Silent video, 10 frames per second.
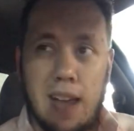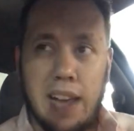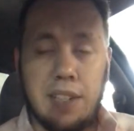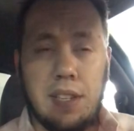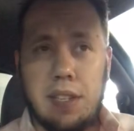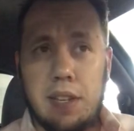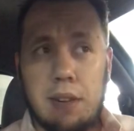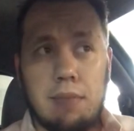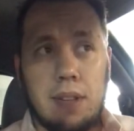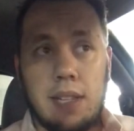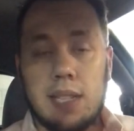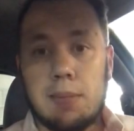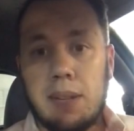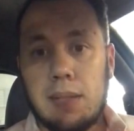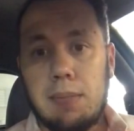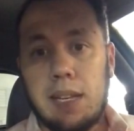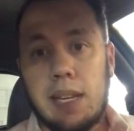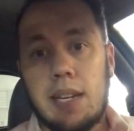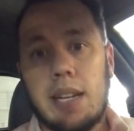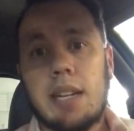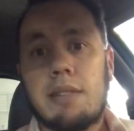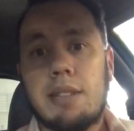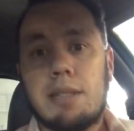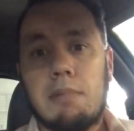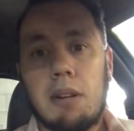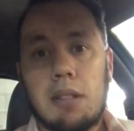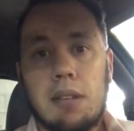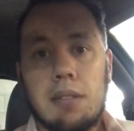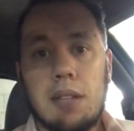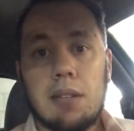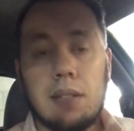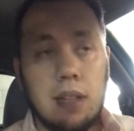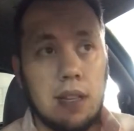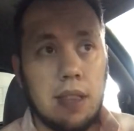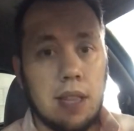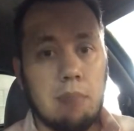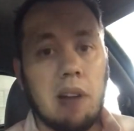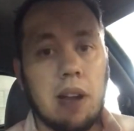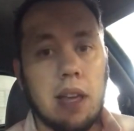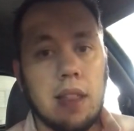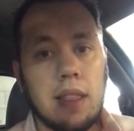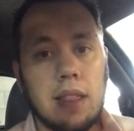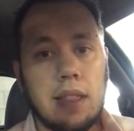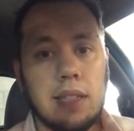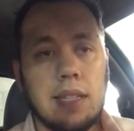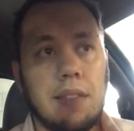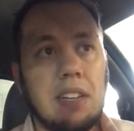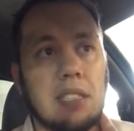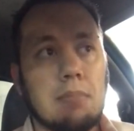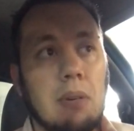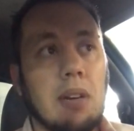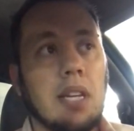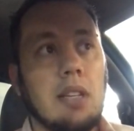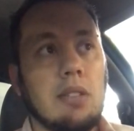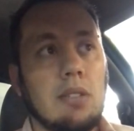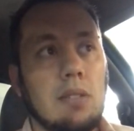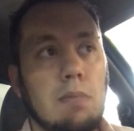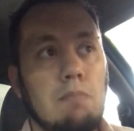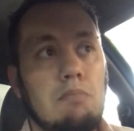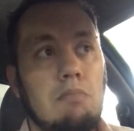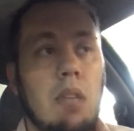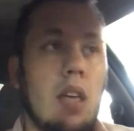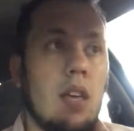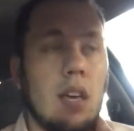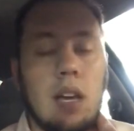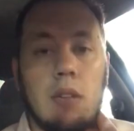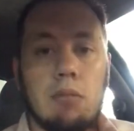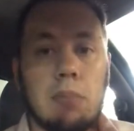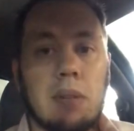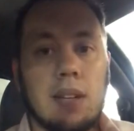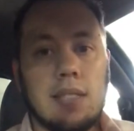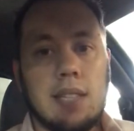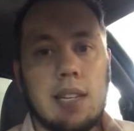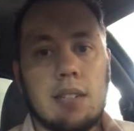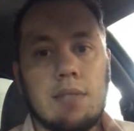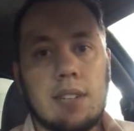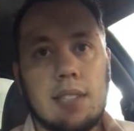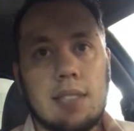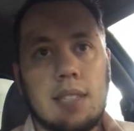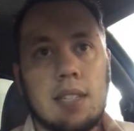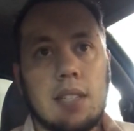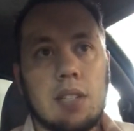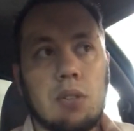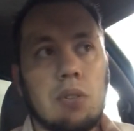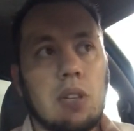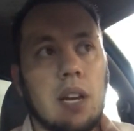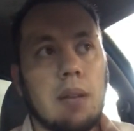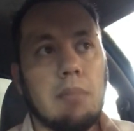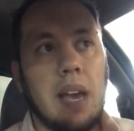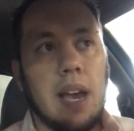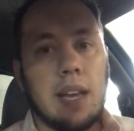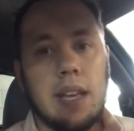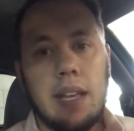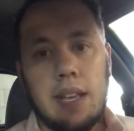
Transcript: I don't really expect him to get an increased workload though. They brought in Latavius Murray, who will probably take over as the goal line back,